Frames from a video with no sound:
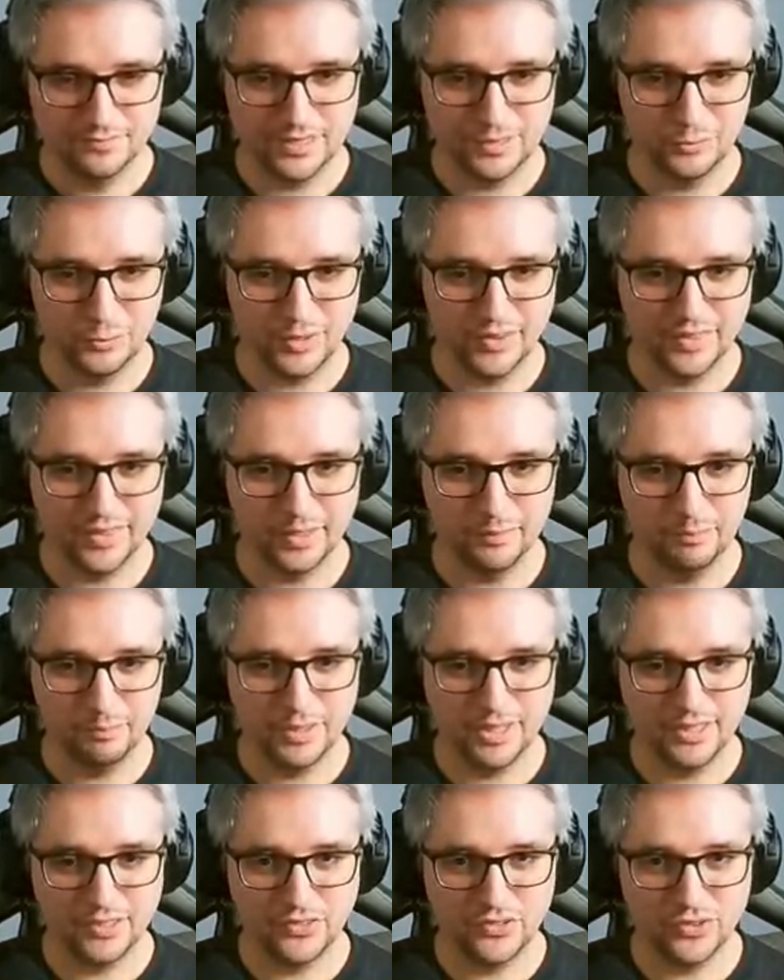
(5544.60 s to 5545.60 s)
and with them
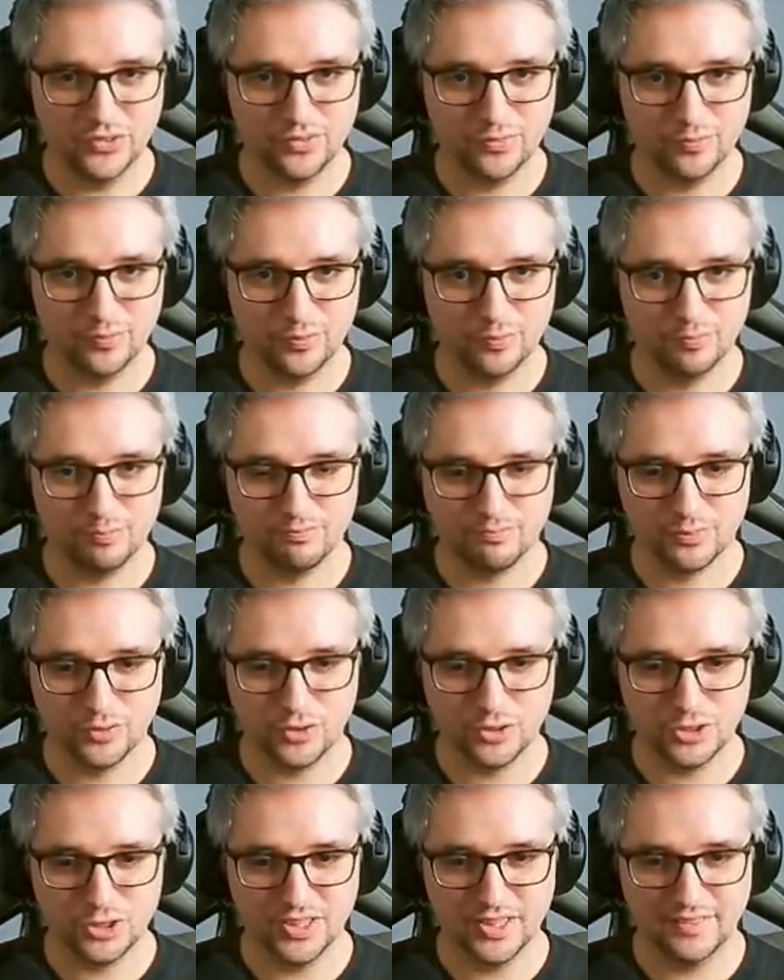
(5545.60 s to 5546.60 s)
being
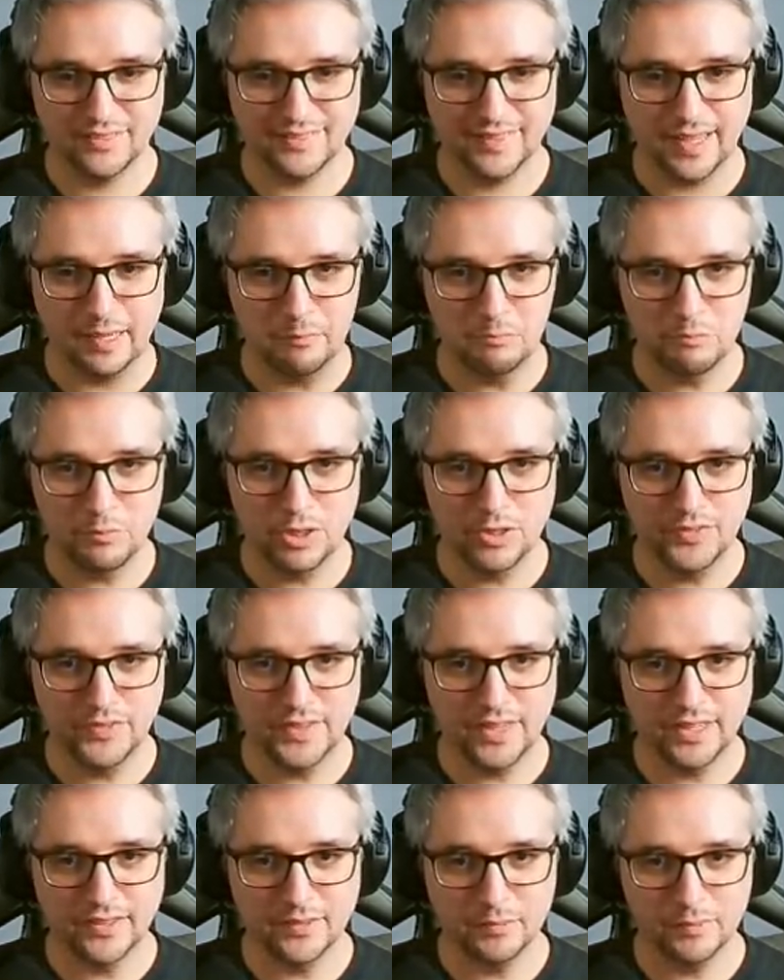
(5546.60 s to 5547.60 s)
such a
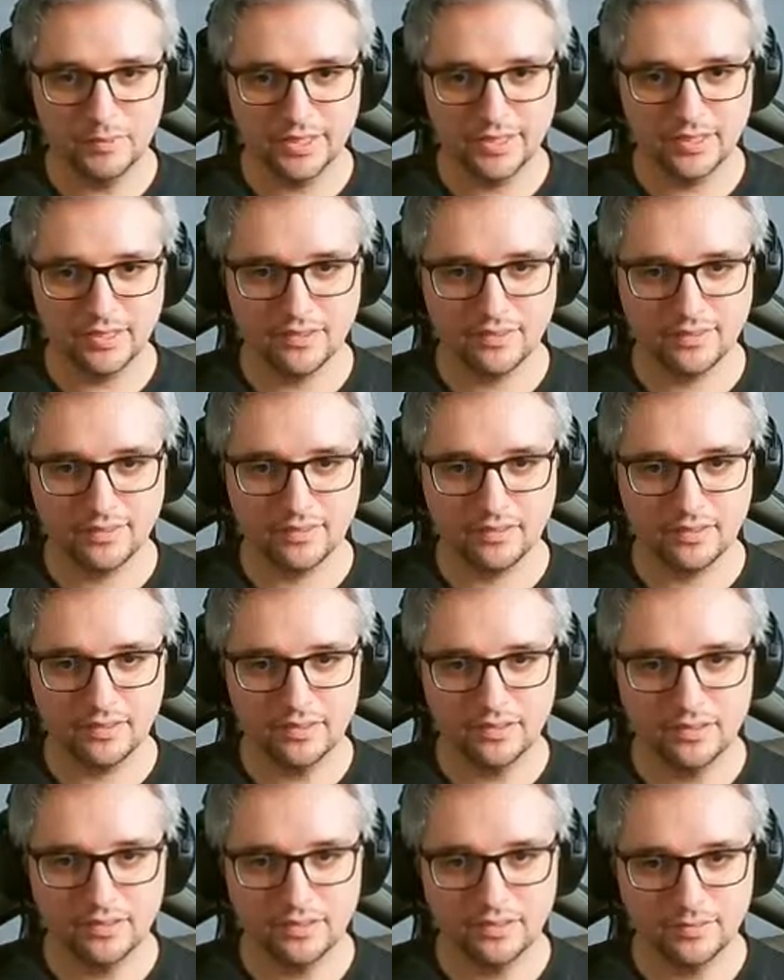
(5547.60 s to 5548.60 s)
time-bound item, I guess...
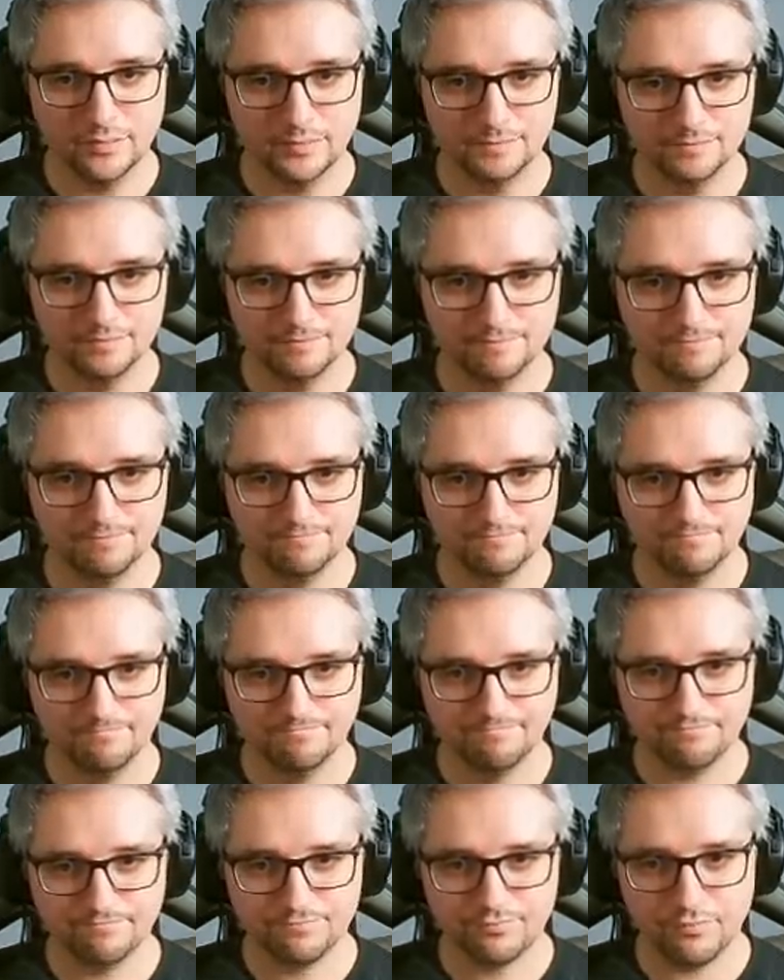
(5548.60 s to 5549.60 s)
Uh,
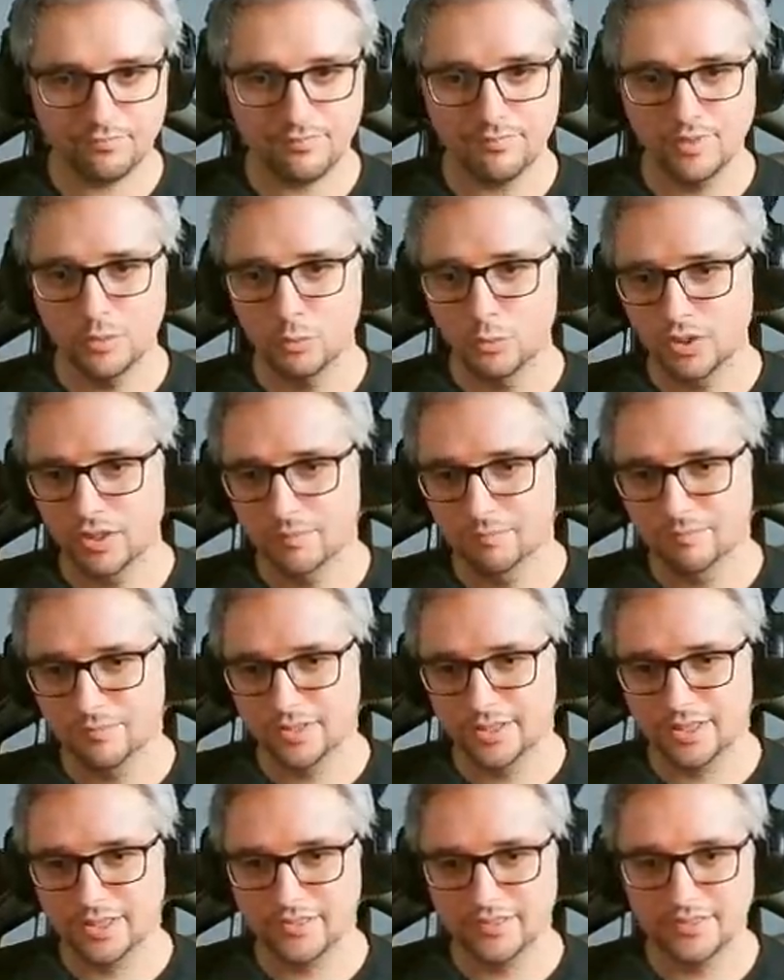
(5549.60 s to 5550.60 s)
well,
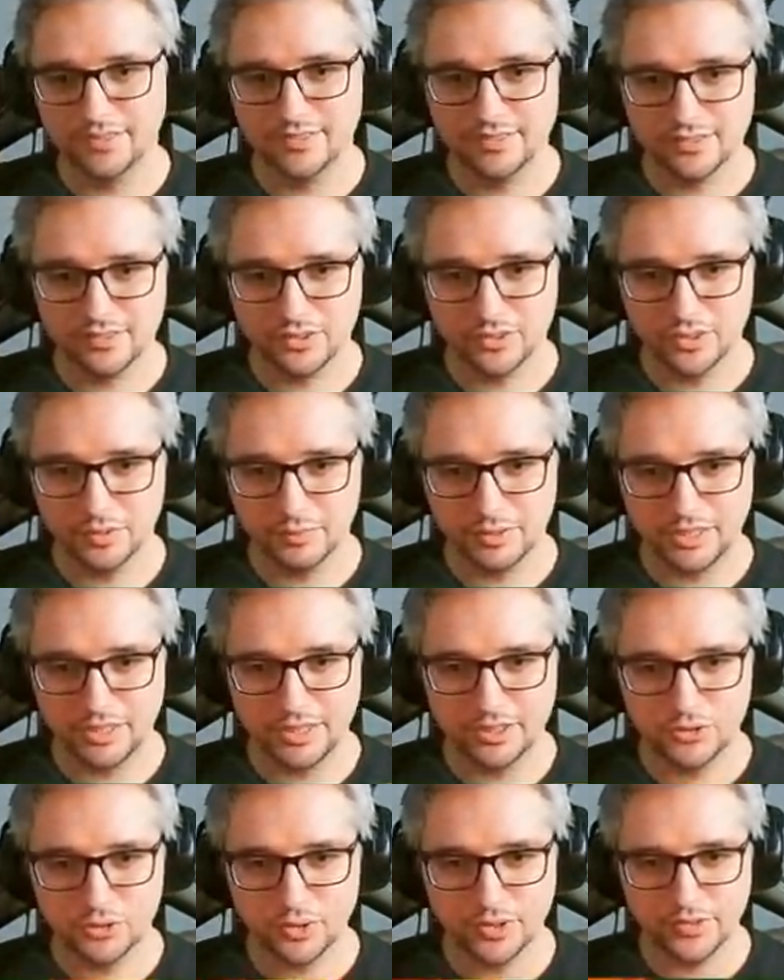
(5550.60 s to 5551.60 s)
I guess this is gonna be an
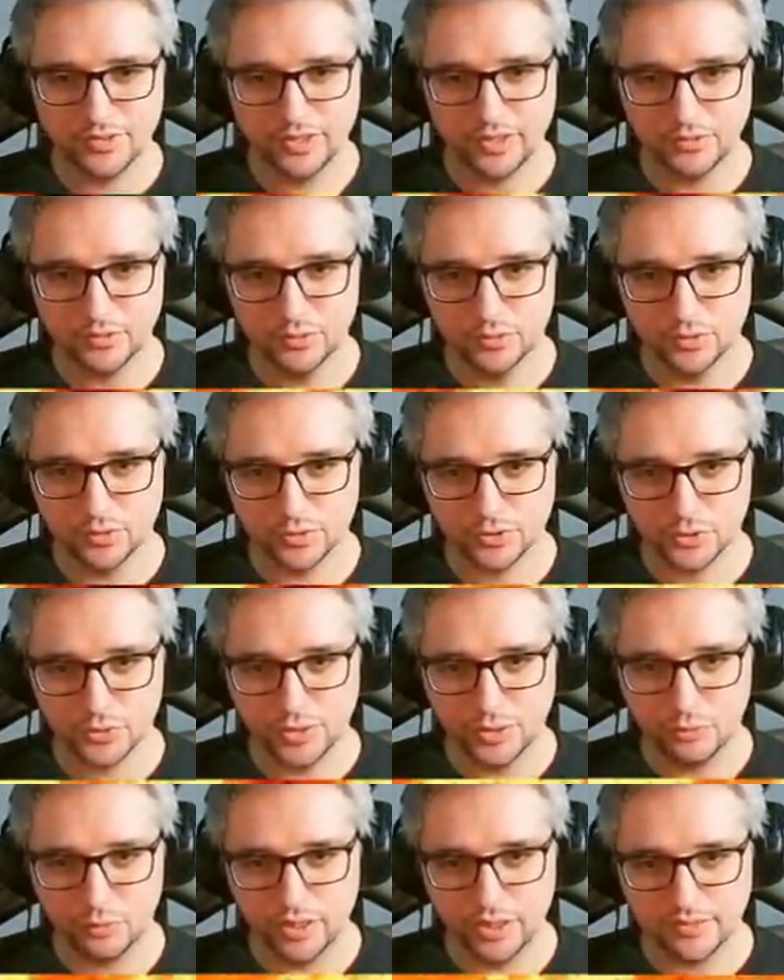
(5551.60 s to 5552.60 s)
interesting two or
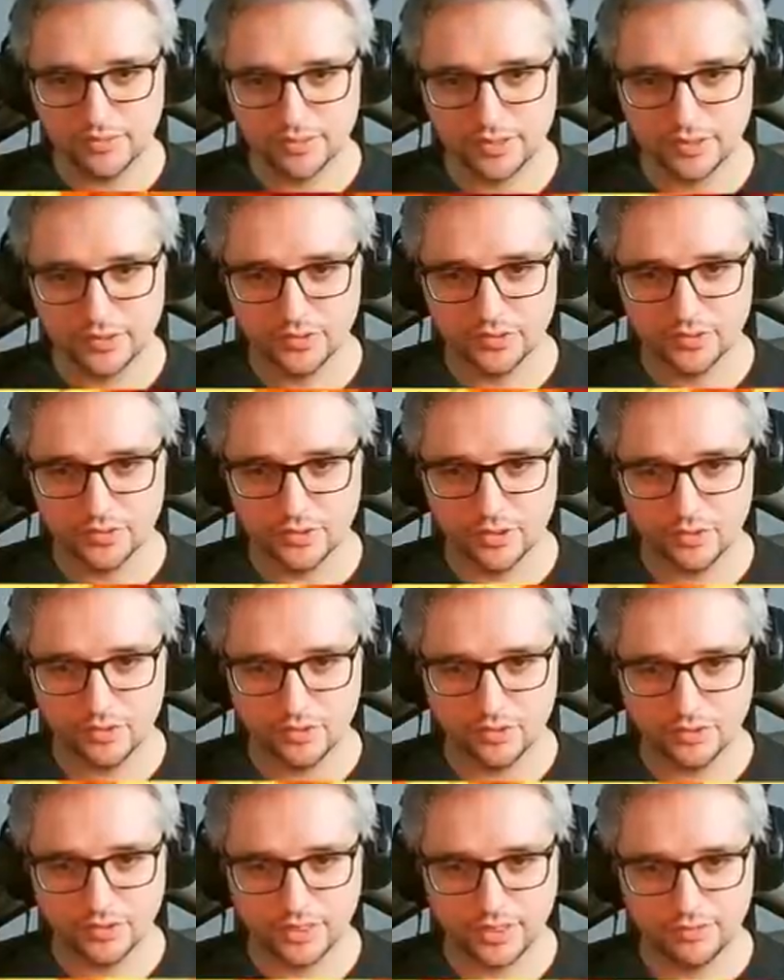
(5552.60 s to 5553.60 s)
three weeks. I don't know how
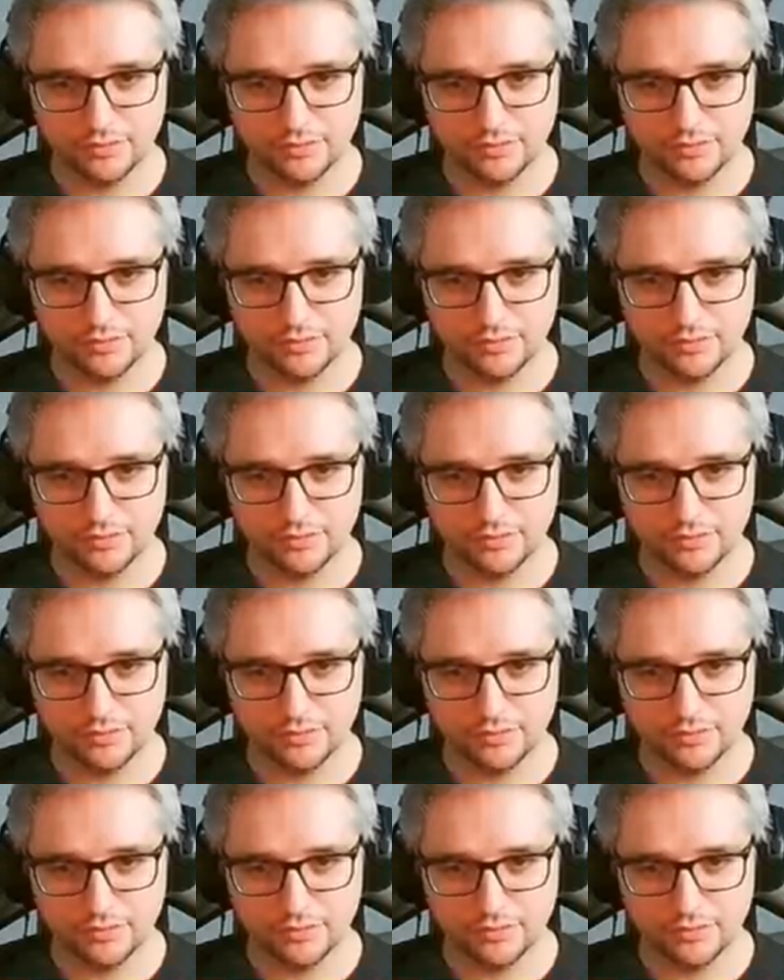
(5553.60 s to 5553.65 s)
long